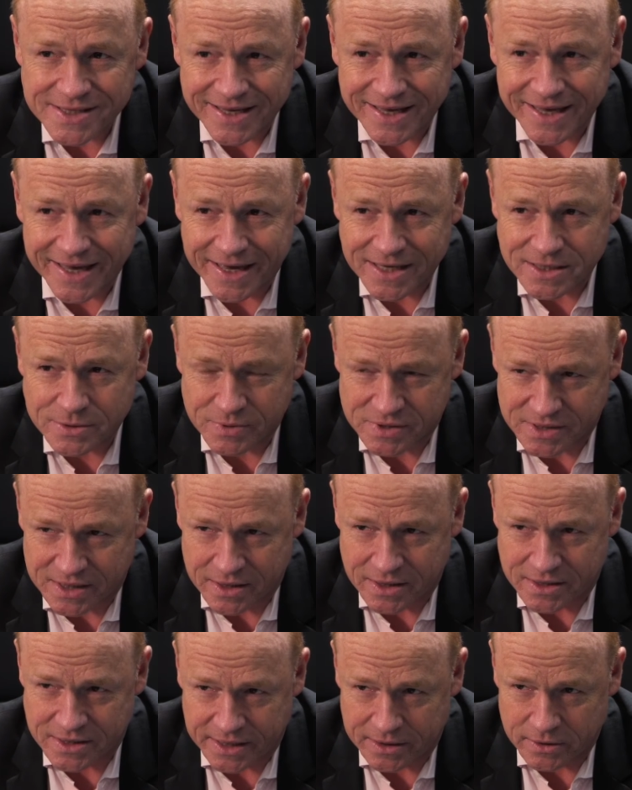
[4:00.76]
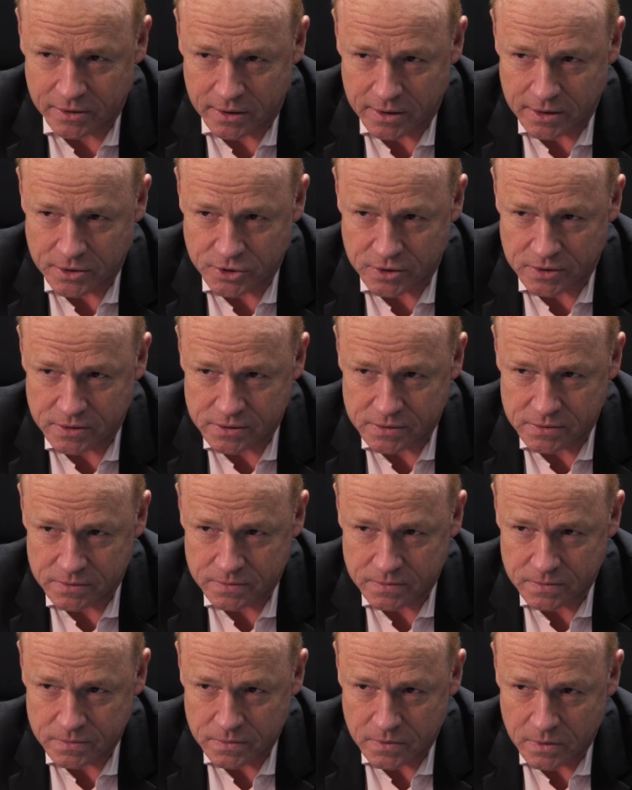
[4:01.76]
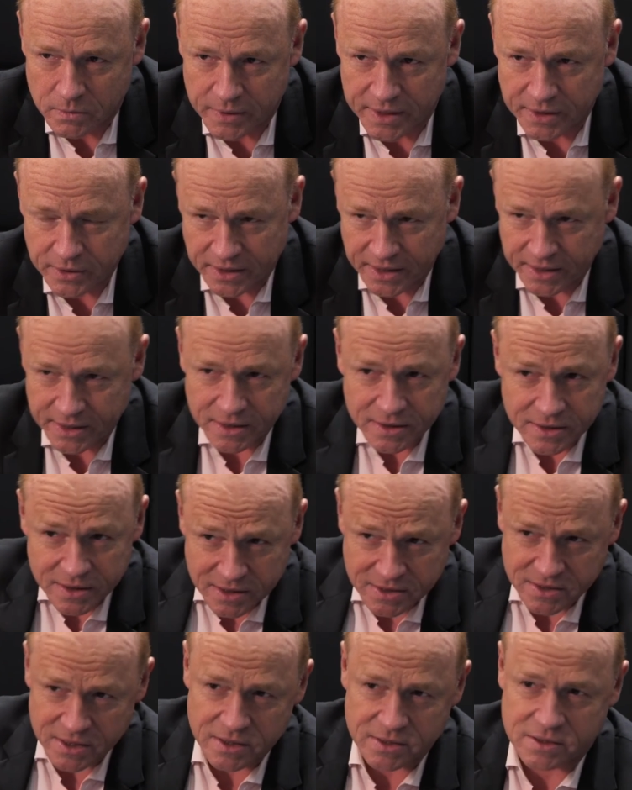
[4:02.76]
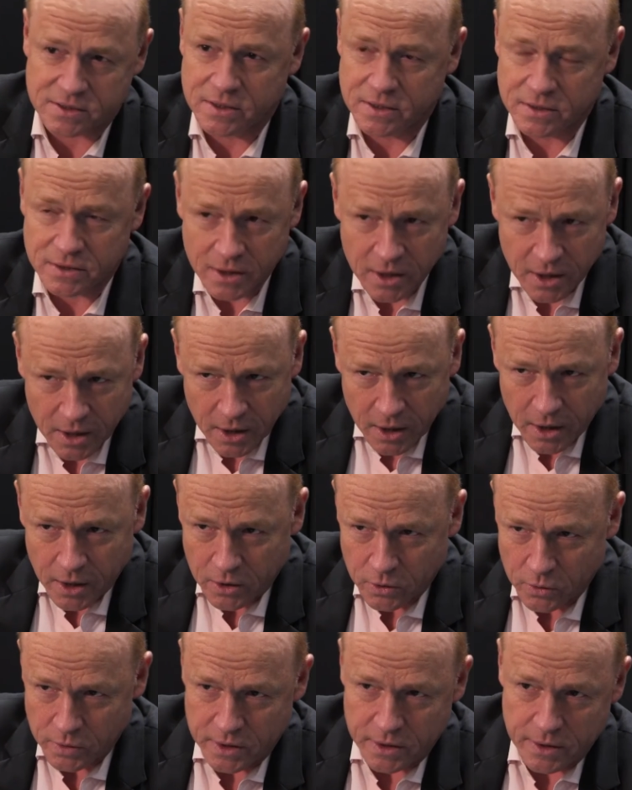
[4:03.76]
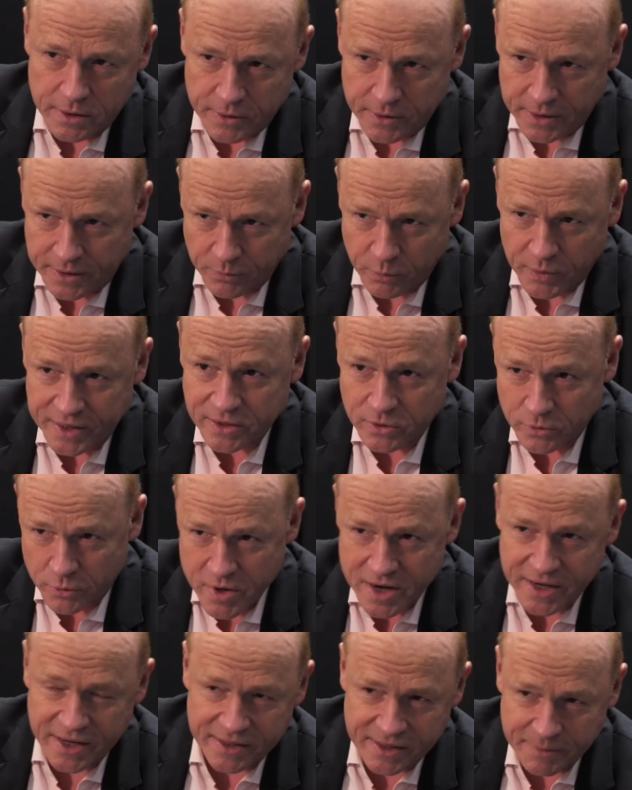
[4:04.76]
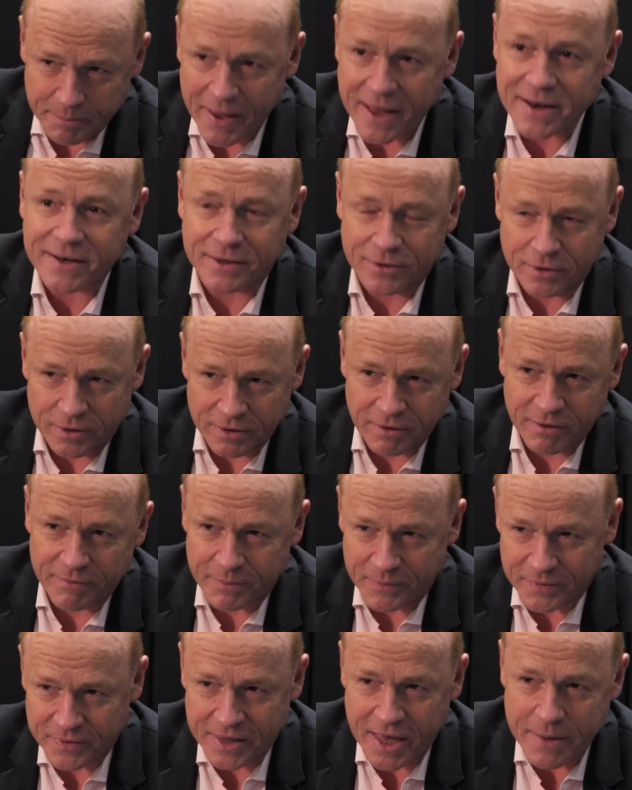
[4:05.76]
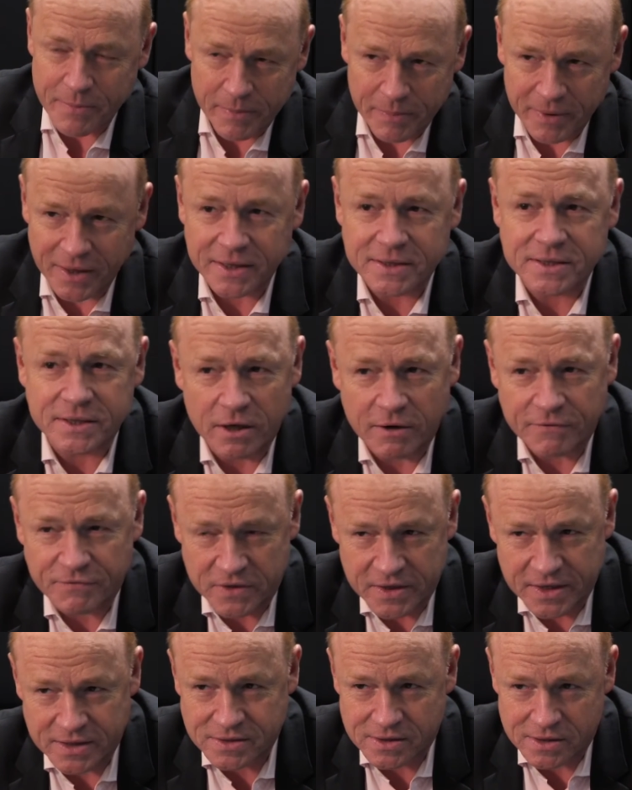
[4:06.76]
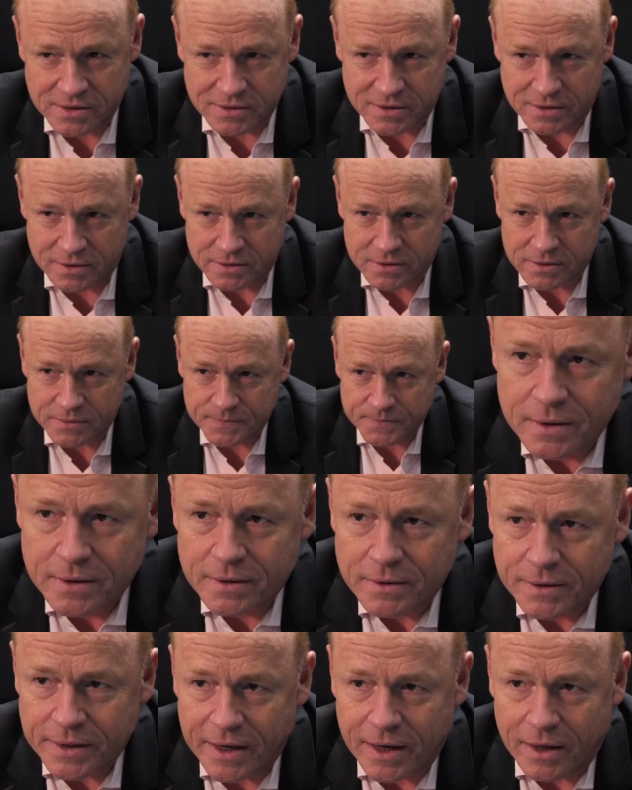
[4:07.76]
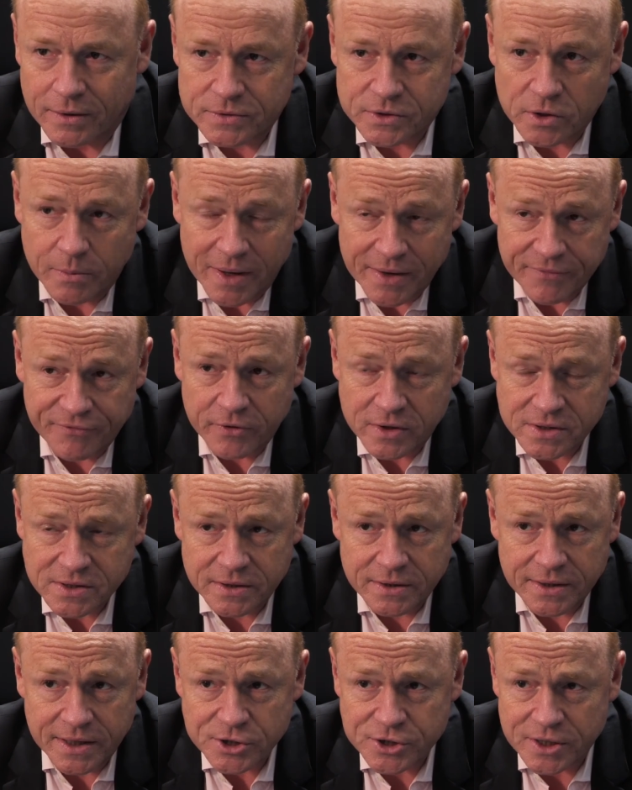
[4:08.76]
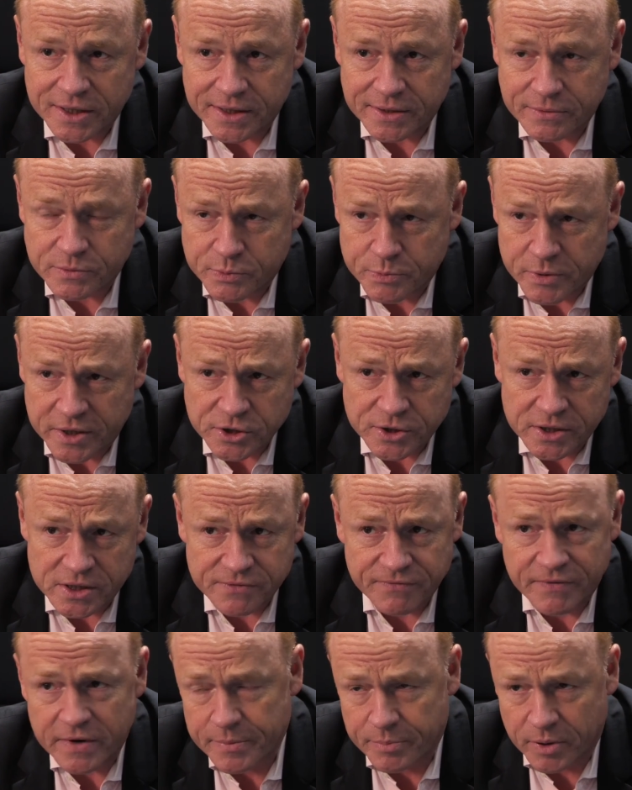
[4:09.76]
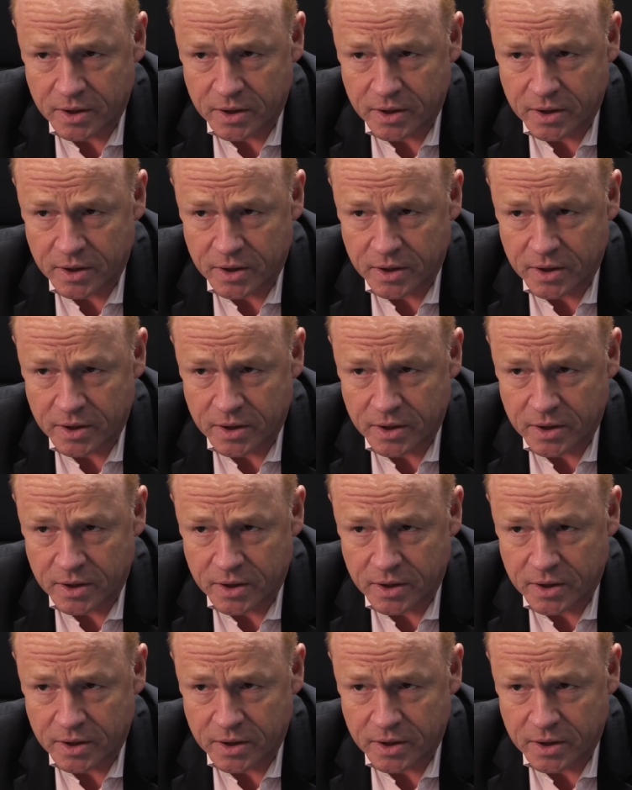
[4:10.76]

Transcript: the case with other technologies, where you need an assistant and where you're really dependent on the capability of the assistant. Yeah, so my first initial impression is very